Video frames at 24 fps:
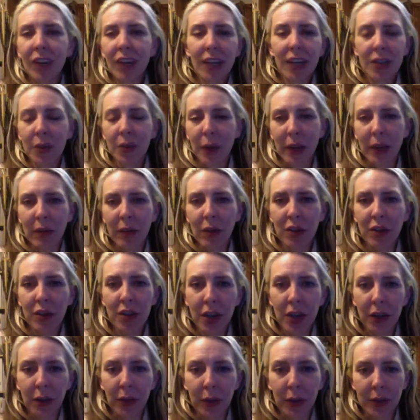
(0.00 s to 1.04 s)
all right, I'll
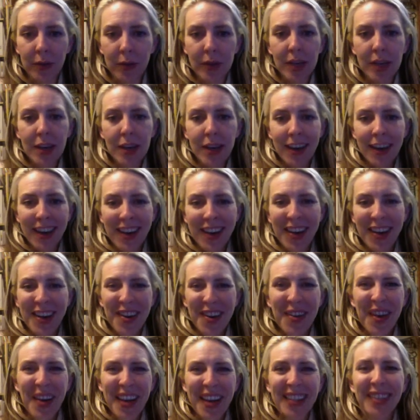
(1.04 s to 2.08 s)
talk through it.
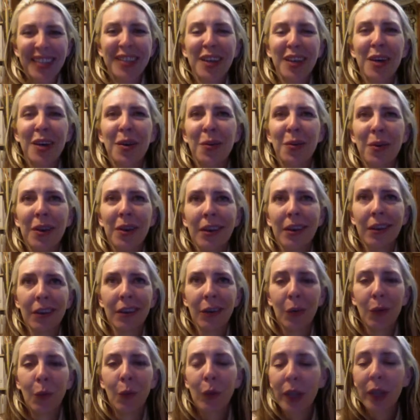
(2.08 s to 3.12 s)
Okay, so
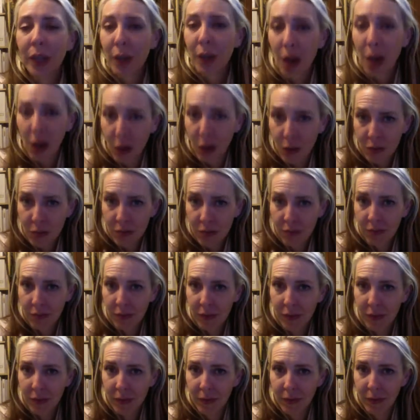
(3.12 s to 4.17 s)
we know,
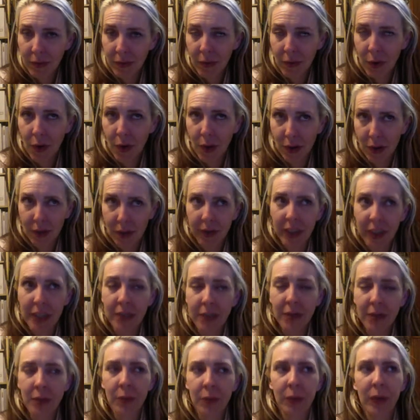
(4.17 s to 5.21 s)
all of
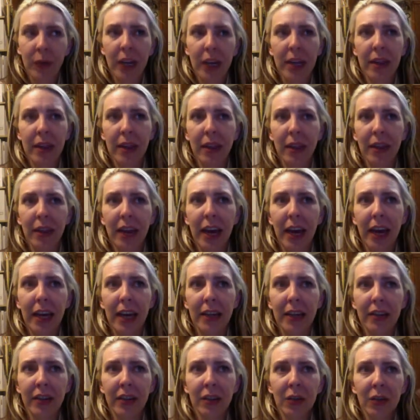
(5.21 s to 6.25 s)
us, right,
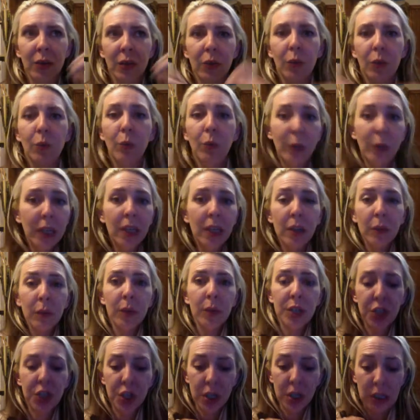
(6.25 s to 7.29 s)
that we
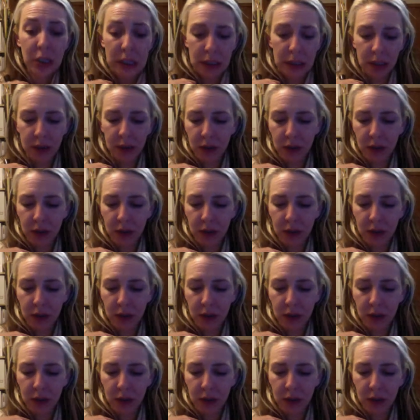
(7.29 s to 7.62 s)
originally